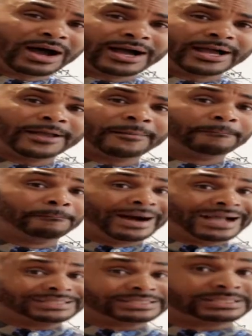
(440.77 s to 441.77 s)
why
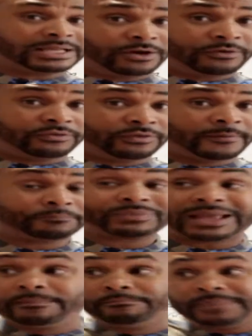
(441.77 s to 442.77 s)
myself
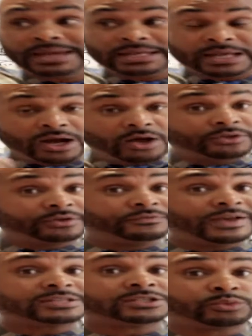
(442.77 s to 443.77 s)
and many other
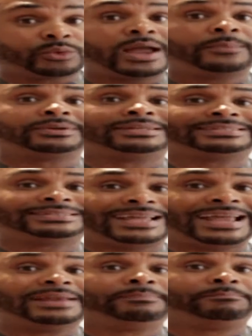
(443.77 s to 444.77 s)
investors were able to
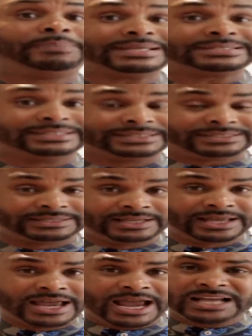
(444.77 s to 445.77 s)
stay in business
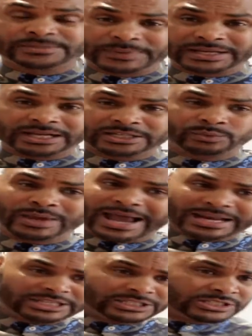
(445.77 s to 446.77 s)
is because we had